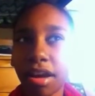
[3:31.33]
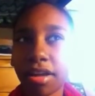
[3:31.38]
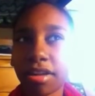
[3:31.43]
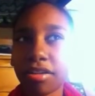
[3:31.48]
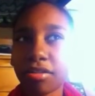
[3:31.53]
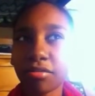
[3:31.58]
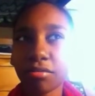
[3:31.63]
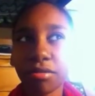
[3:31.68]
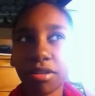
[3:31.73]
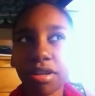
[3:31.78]
I
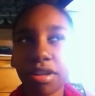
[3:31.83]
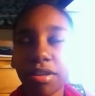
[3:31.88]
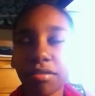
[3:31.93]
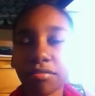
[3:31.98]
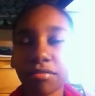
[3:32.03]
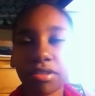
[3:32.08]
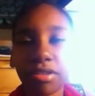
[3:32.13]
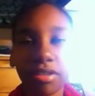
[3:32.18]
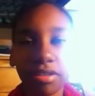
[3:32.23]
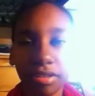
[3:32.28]
enjoyed
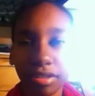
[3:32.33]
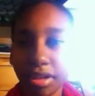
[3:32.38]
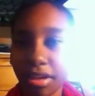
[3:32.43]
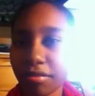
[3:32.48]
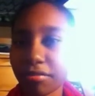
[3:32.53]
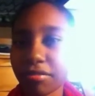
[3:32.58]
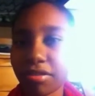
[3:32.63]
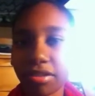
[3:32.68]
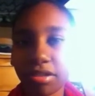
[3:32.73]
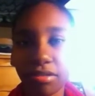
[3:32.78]
every
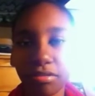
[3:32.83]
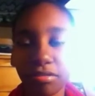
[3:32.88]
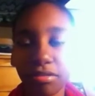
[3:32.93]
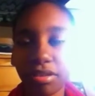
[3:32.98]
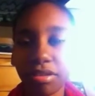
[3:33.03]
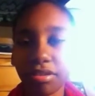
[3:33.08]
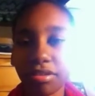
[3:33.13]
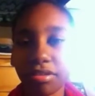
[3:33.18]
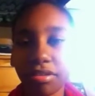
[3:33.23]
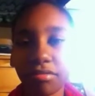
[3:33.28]
single
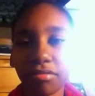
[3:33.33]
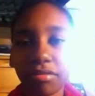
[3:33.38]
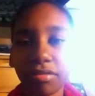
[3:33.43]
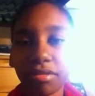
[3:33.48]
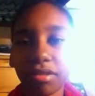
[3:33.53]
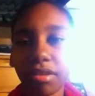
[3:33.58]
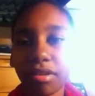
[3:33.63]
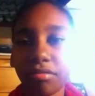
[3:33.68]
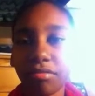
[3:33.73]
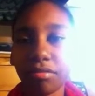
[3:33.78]
year
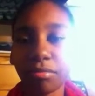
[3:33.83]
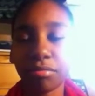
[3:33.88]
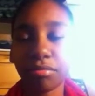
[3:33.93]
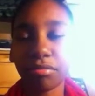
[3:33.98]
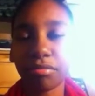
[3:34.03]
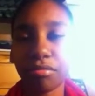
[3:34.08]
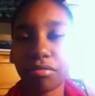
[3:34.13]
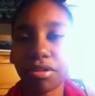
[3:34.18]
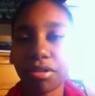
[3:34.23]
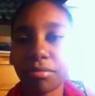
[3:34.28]
of the
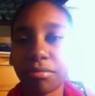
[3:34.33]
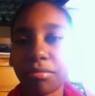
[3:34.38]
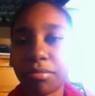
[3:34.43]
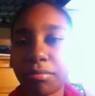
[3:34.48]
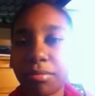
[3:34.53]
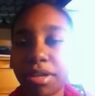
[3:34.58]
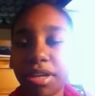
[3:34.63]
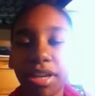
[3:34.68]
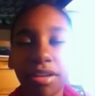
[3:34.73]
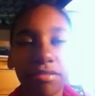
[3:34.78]
program,
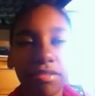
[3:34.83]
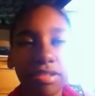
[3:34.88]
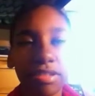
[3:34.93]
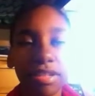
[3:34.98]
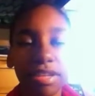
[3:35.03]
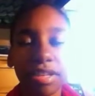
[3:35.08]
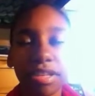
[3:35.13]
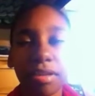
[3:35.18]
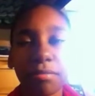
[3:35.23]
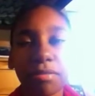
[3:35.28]
but I have to
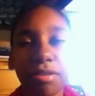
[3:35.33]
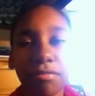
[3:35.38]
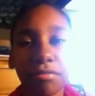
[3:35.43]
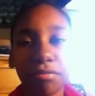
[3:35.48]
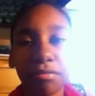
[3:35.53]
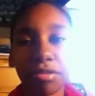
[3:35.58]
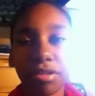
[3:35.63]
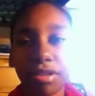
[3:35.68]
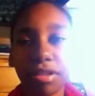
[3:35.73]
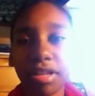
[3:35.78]
say that my
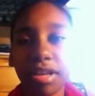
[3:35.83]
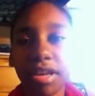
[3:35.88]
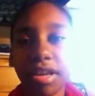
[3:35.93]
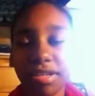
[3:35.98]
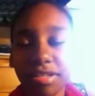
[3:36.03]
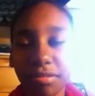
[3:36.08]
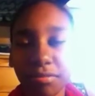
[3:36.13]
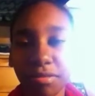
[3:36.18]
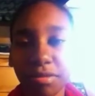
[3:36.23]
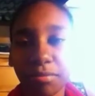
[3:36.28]
fourth
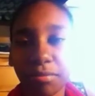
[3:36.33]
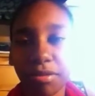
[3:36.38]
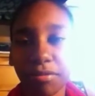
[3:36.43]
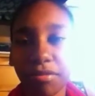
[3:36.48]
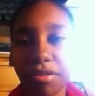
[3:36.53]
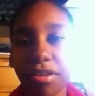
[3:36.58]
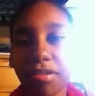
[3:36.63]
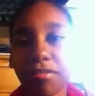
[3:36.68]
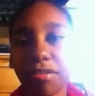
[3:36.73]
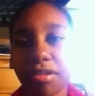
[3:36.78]
class was my
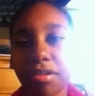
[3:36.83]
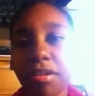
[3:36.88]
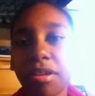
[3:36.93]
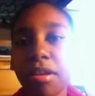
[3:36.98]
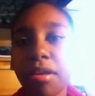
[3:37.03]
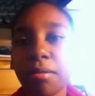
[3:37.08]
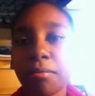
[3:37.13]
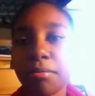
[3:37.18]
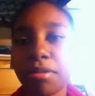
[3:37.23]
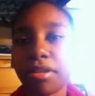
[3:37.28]
favorite
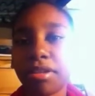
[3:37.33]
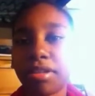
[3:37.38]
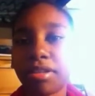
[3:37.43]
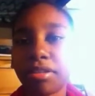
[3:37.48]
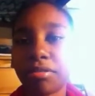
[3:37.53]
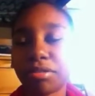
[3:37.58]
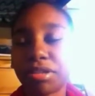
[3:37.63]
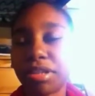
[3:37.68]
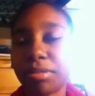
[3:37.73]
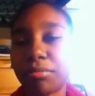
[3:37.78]
because
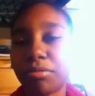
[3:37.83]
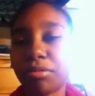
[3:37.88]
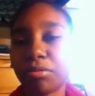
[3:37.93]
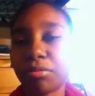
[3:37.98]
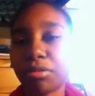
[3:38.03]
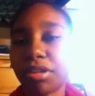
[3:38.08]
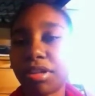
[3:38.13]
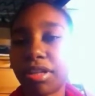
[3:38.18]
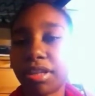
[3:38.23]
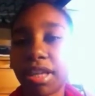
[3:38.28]
I was able
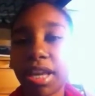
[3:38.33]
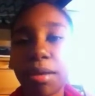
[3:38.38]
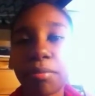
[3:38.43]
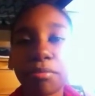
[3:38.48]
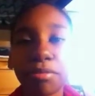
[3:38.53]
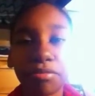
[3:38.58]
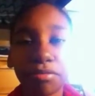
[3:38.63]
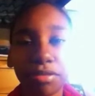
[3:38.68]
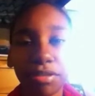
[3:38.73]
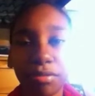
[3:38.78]
to work
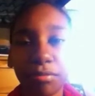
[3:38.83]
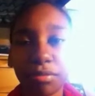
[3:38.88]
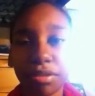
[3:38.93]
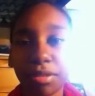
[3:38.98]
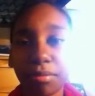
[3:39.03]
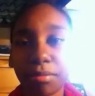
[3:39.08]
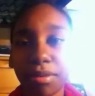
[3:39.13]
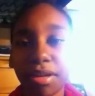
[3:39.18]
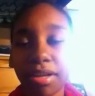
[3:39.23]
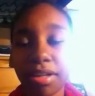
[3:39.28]
collaboratively
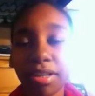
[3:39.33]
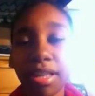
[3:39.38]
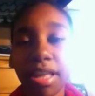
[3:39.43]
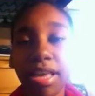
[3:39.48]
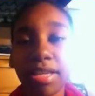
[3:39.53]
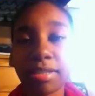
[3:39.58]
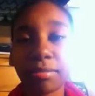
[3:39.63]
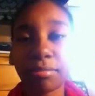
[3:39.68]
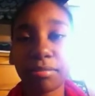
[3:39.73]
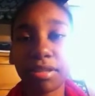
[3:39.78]
with my
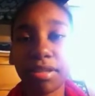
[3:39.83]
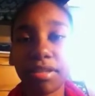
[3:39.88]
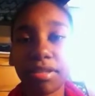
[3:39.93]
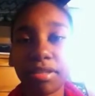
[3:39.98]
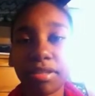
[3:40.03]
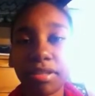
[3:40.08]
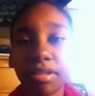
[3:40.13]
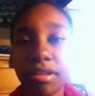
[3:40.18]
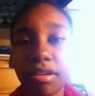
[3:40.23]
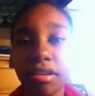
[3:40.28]

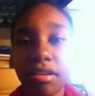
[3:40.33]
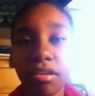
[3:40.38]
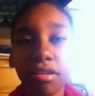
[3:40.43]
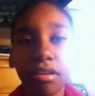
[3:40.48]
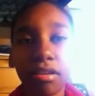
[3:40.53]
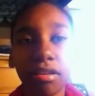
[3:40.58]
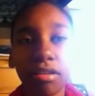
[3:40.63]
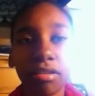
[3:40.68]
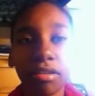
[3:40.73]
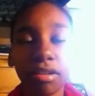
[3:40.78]
classmates
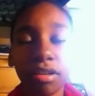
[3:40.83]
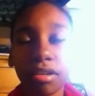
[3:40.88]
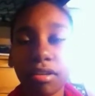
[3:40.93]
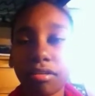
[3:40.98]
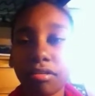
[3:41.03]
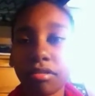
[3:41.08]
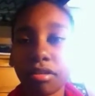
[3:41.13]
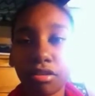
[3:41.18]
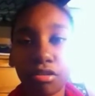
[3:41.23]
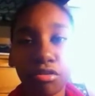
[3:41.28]
on
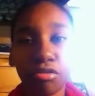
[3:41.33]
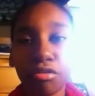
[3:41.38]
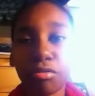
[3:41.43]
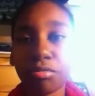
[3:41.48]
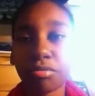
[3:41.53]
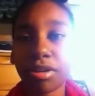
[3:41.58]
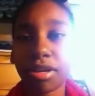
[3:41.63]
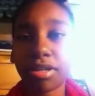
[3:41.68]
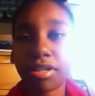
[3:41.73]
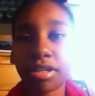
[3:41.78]
a huge
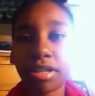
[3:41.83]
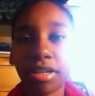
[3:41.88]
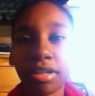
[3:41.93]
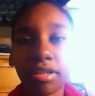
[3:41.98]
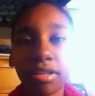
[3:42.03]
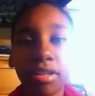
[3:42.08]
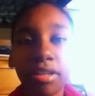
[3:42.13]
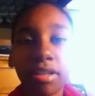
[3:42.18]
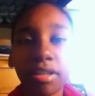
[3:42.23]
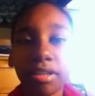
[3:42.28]

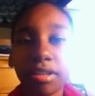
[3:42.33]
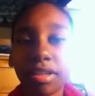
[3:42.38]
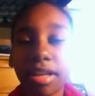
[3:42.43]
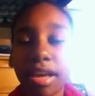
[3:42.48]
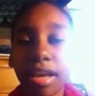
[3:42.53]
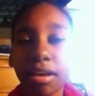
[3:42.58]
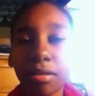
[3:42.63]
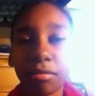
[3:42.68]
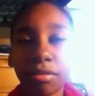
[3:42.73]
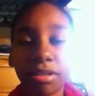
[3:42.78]
project
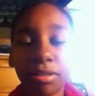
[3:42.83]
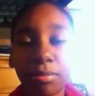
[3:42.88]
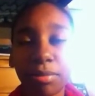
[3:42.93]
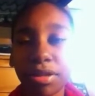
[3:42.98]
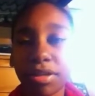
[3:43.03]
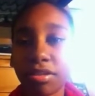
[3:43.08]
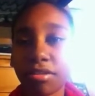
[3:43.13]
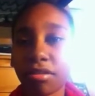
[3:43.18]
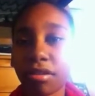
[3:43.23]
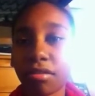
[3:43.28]
that is
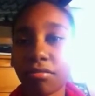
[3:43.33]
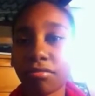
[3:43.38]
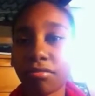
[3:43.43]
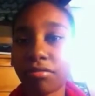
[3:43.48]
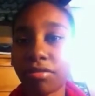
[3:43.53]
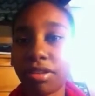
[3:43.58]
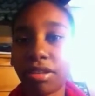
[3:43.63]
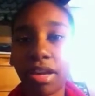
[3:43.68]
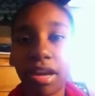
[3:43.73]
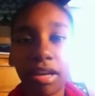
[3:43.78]
based off
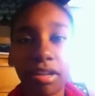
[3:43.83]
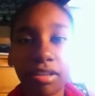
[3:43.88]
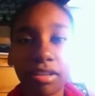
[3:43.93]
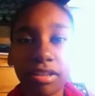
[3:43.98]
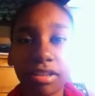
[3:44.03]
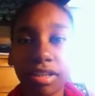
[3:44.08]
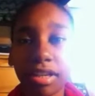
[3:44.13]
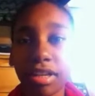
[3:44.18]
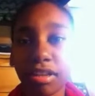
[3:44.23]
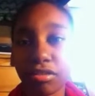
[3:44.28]
of the
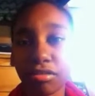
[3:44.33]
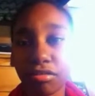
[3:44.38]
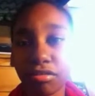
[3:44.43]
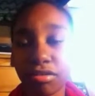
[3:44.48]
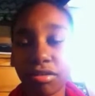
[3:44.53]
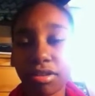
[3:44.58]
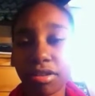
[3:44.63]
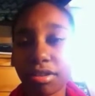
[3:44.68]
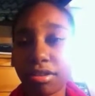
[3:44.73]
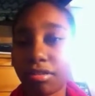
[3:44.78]
knowledge that I
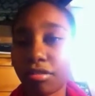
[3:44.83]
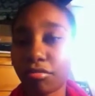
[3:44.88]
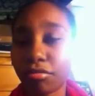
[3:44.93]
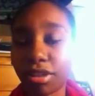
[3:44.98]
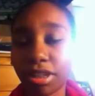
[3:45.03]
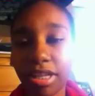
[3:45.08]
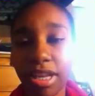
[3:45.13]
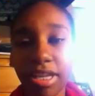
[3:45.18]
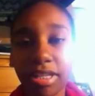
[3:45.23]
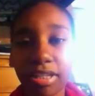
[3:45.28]
learned in the 3
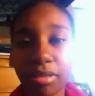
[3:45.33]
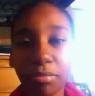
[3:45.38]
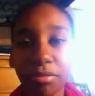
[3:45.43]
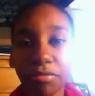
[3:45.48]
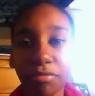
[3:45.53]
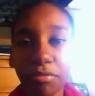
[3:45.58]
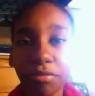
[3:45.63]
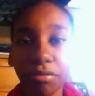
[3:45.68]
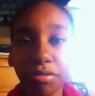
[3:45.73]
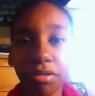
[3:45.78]
classes
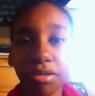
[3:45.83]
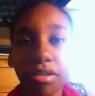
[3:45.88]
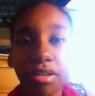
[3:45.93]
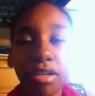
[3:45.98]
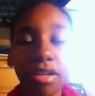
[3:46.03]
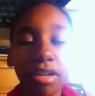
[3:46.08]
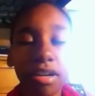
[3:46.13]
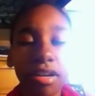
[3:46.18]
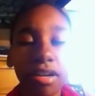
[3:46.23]
before.